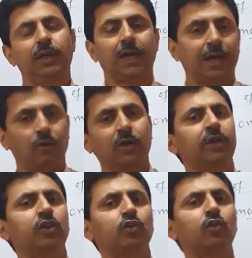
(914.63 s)
I
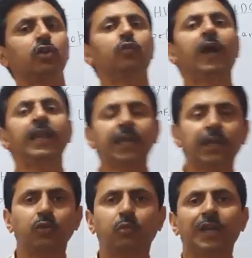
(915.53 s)
already told you why
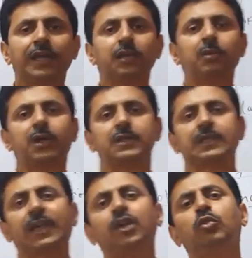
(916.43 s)
negative polarity, because
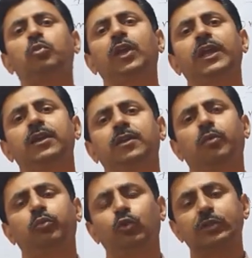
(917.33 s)
negative polarity
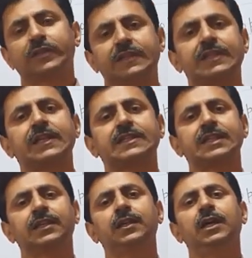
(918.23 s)
of poles results
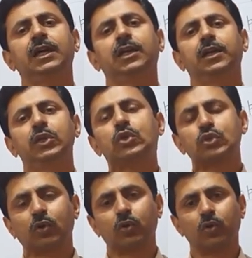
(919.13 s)
in
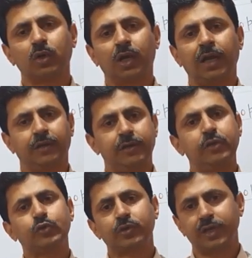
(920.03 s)
reduced corona and
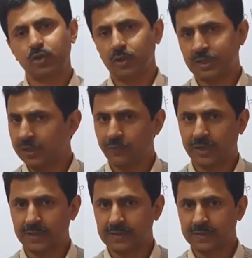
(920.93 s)
reduced radio
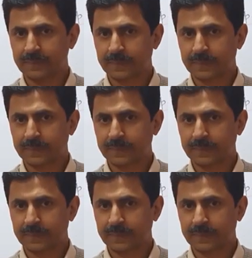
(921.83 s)
interference.